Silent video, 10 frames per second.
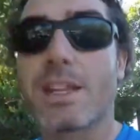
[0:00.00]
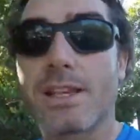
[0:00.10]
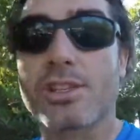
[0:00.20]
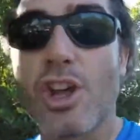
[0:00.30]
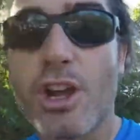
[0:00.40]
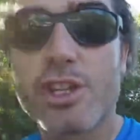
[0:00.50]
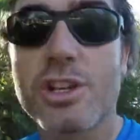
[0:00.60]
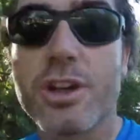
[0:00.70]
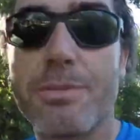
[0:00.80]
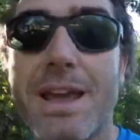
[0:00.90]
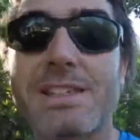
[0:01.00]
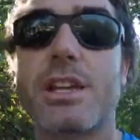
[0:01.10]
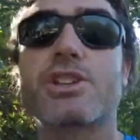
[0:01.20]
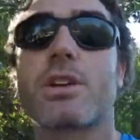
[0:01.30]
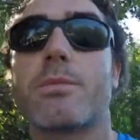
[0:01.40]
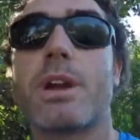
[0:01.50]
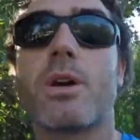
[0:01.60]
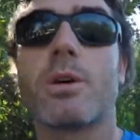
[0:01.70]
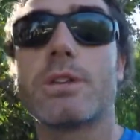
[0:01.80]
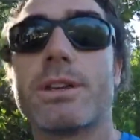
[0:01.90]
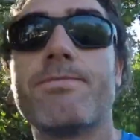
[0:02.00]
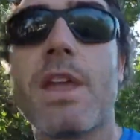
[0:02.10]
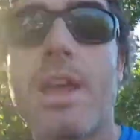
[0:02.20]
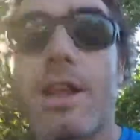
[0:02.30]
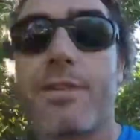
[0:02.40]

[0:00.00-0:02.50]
as long as you know the basics, you're gonna be golden. Now, the